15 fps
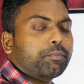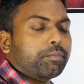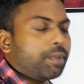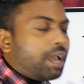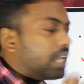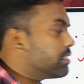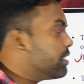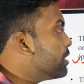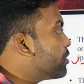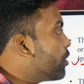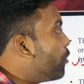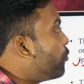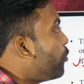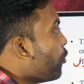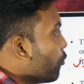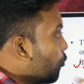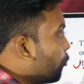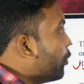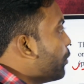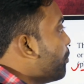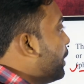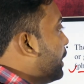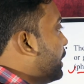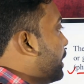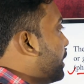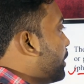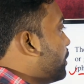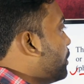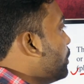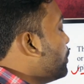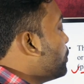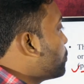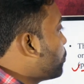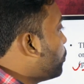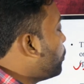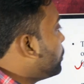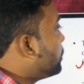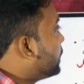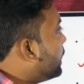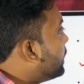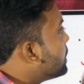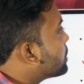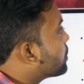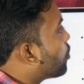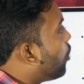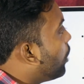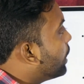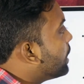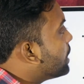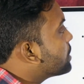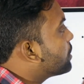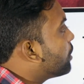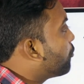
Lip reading: passage of food material, so that is called as the